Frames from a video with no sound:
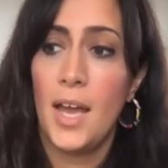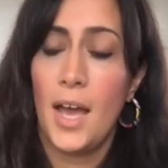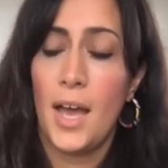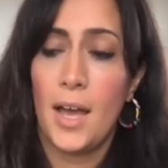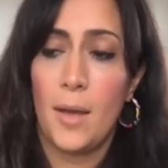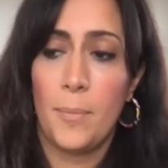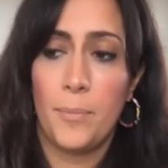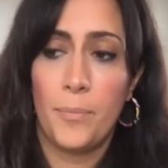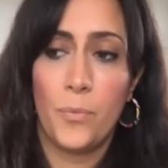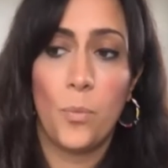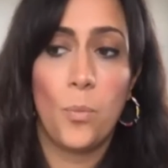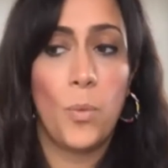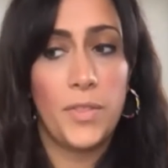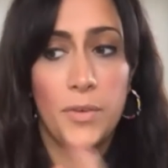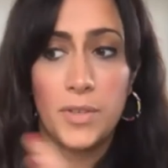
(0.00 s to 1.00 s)

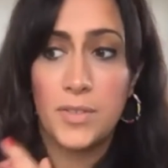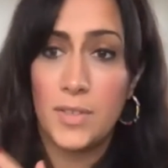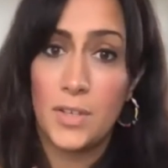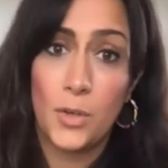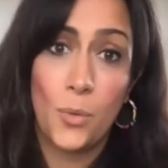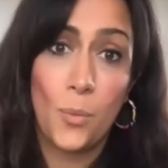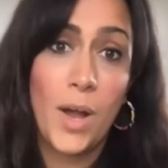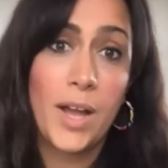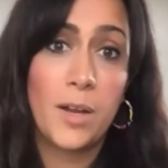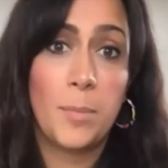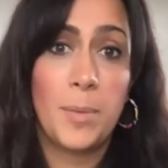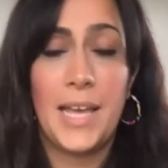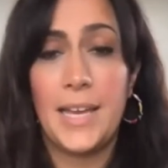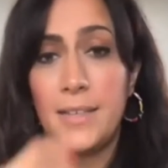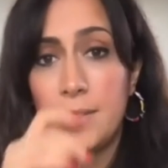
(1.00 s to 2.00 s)
whether it's in your
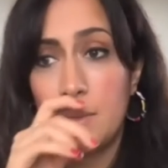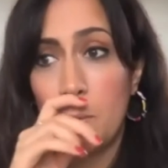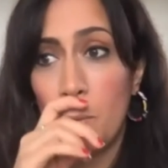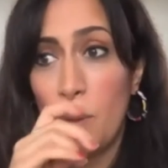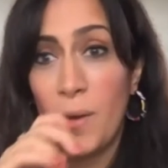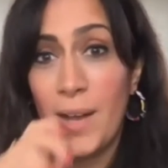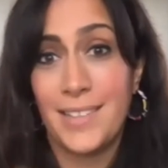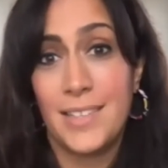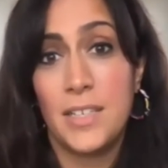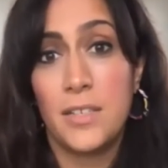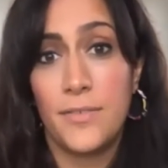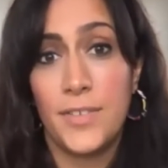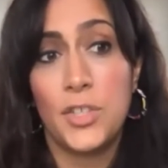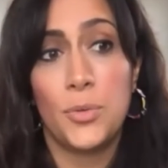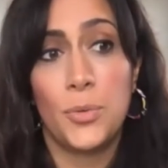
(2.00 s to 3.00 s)
workplace or as
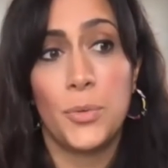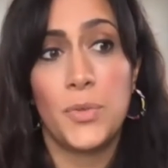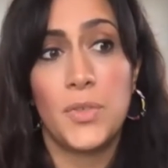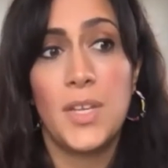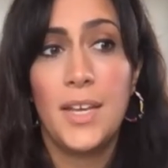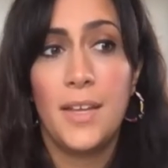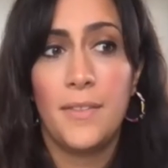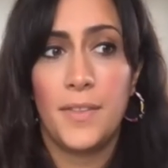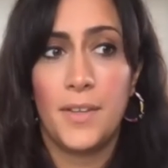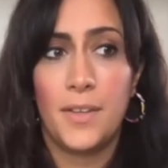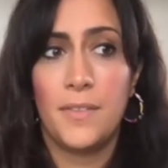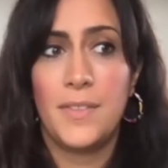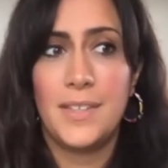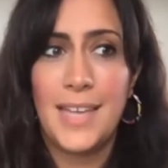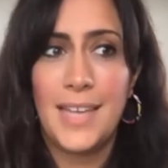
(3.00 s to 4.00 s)
individuals,
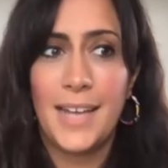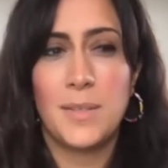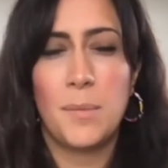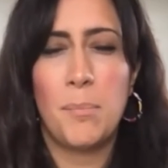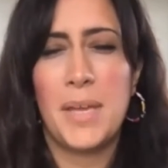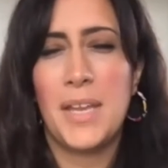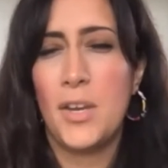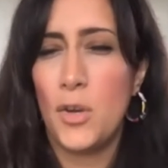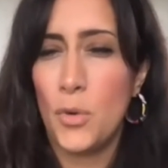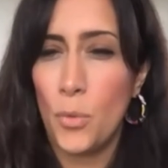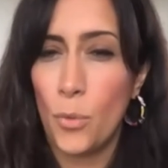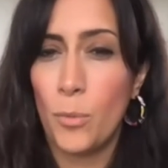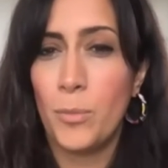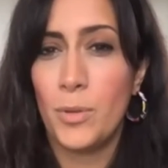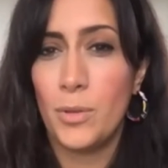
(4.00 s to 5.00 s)
that this hasn't been a
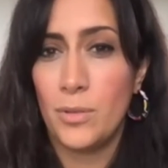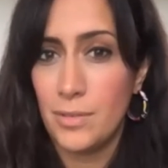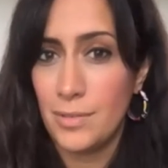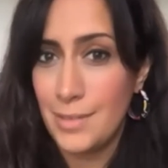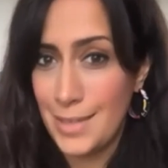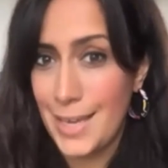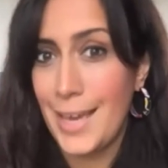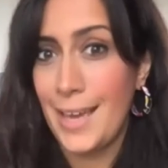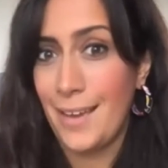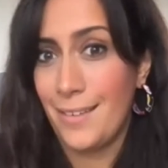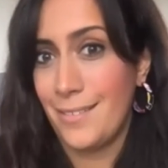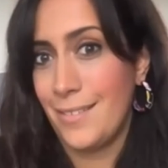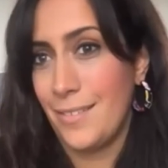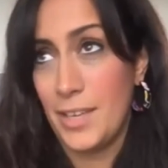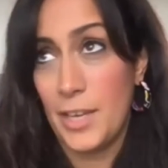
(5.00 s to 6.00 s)
normal
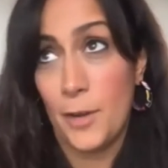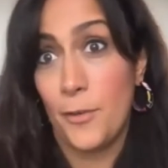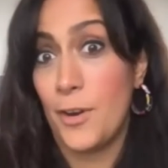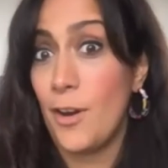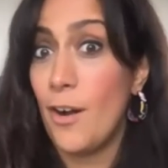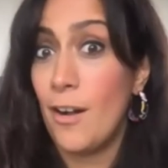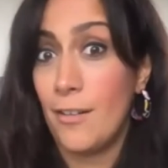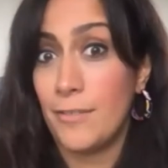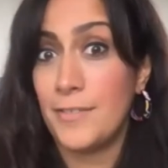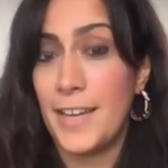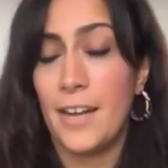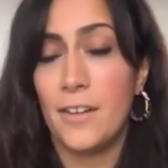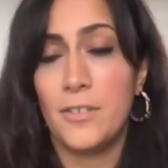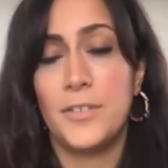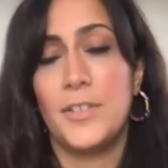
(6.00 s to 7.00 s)
year, a year and a half
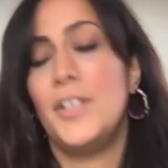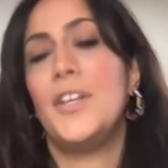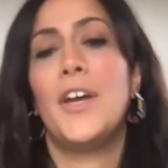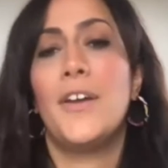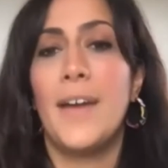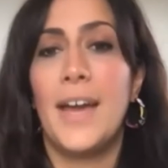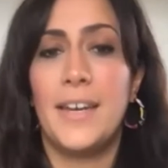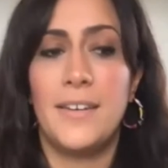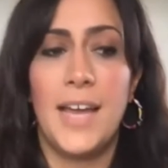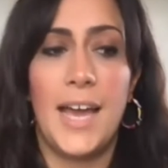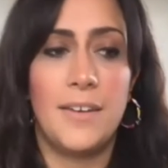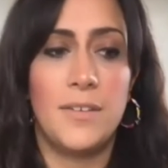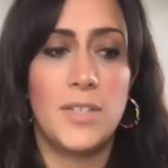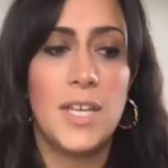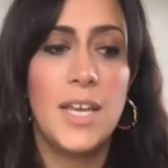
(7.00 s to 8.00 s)
now, you know,
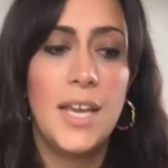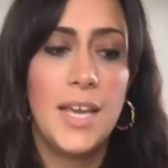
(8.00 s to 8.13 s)
and